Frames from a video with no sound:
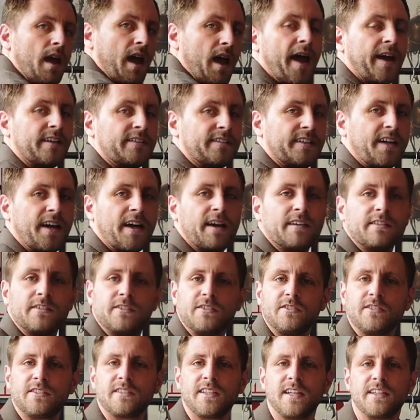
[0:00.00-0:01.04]
And yeah, and you
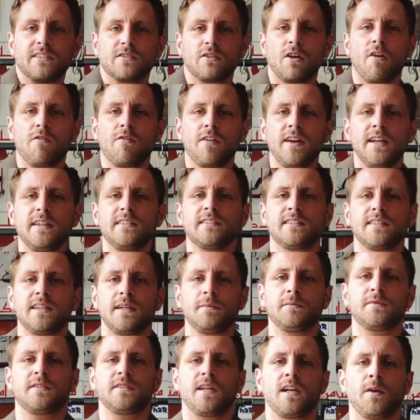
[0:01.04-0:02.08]
can see it's got a really
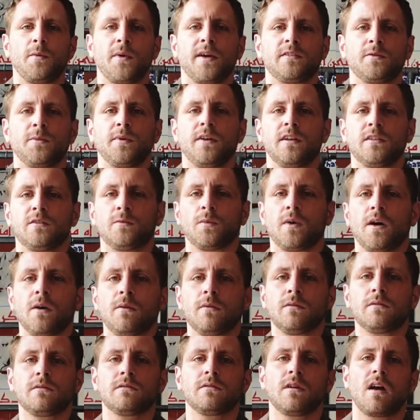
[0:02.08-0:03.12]
slim silhouette to it as well.
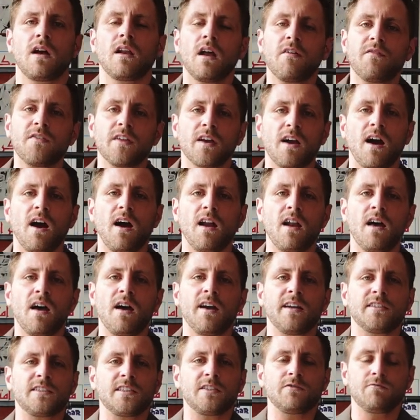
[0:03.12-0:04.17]
I love the colour,
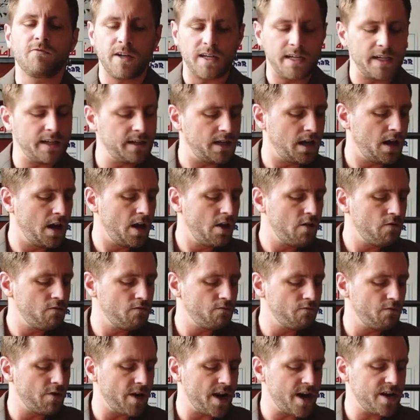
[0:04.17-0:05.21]
it's just really
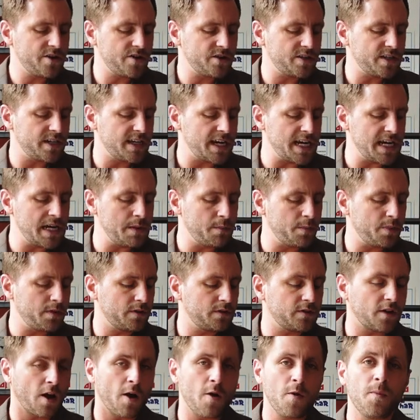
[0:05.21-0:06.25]
rich, deep
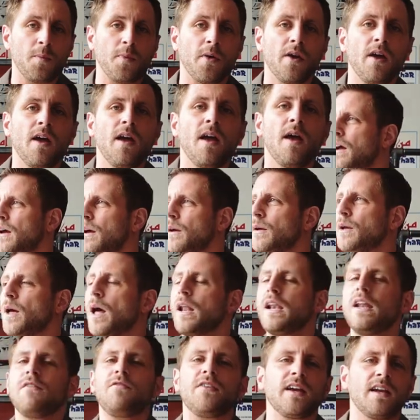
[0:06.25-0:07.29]
taupe.
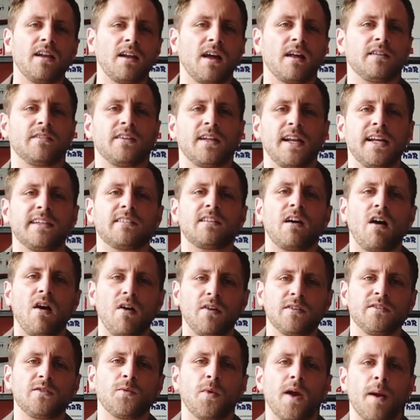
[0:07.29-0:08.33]
Living in London, it's
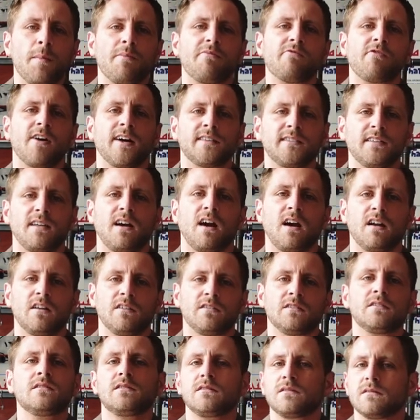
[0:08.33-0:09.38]
hard to wear brighter
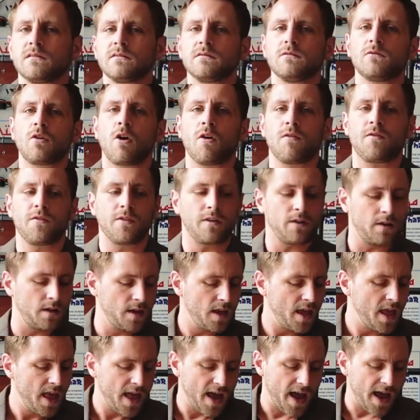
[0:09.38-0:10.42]
colours often.
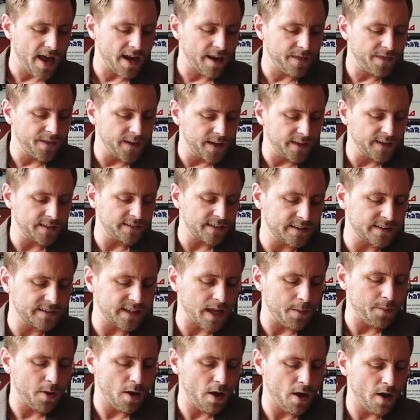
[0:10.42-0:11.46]
And I think has
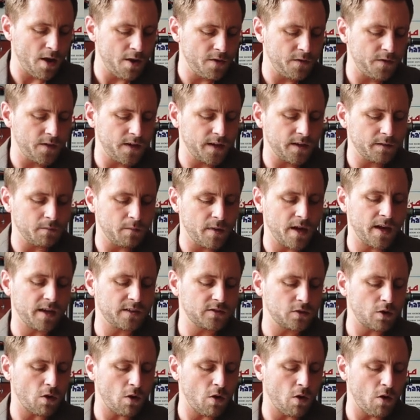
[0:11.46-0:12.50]
that perfect
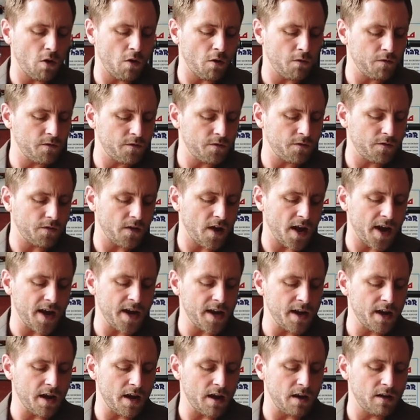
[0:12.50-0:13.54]
mix of
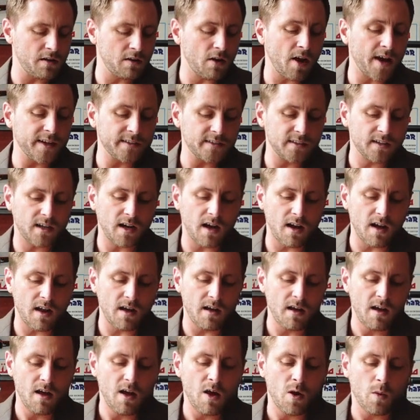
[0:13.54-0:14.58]
a lighter colour
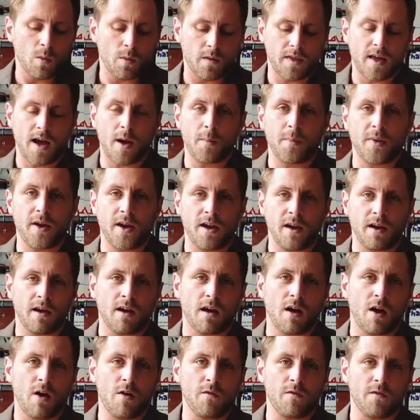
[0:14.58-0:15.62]
without being
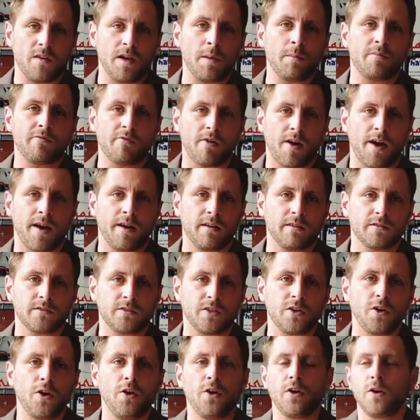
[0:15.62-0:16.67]
overly bright.
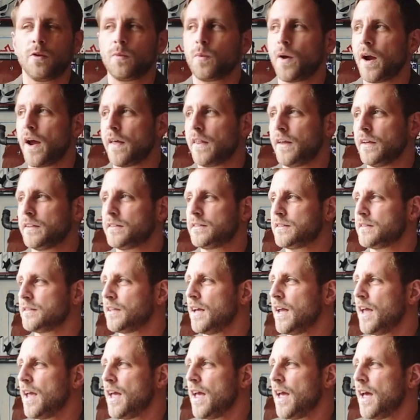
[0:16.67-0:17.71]
So you could wear this
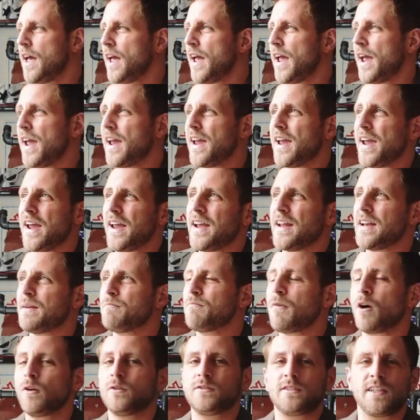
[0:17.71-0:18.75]
in
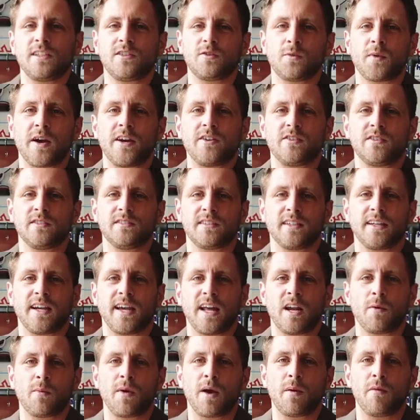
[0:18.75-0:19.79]
most situations and
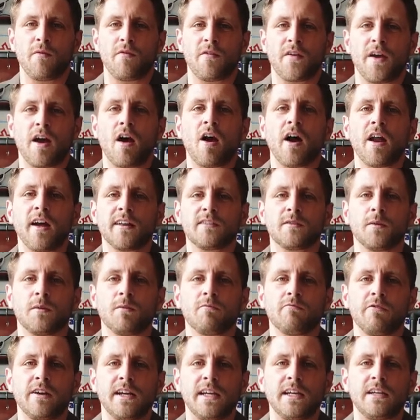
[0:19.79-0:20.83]
get away with it. I like to
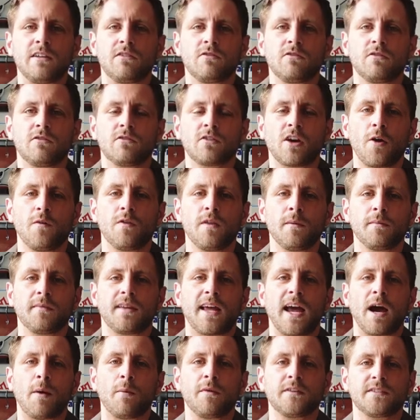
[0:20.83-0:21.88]
really tone them
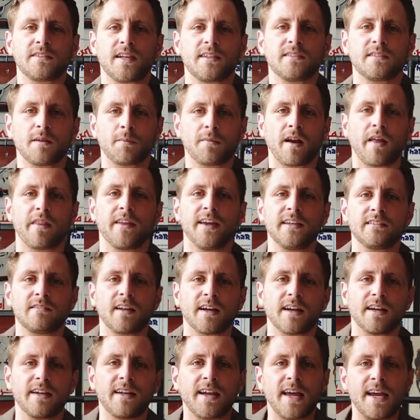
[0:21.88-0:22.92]
down with, say, something like this,
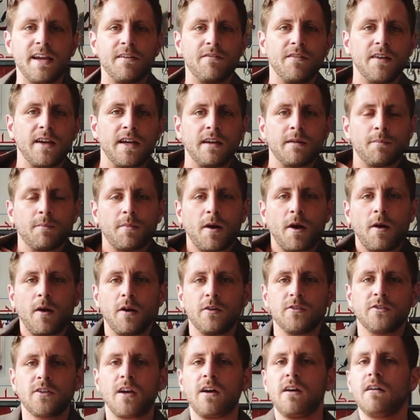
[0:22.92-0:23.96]
like a navy
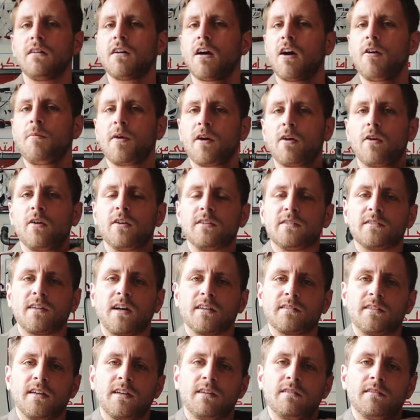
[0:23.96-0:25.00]
polo shirt. I hope I've got it
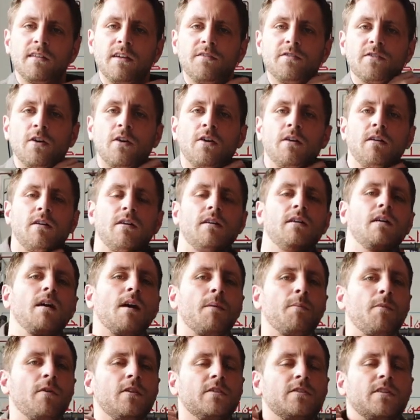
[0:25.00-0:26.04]
tucked in. If not, I
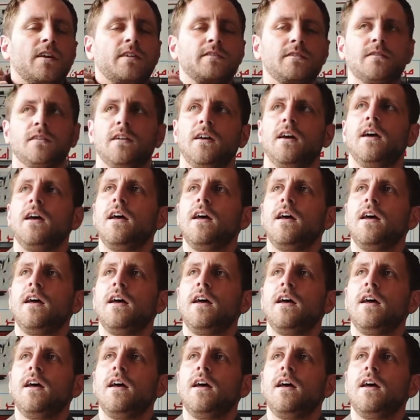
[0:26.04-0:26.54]
apologise.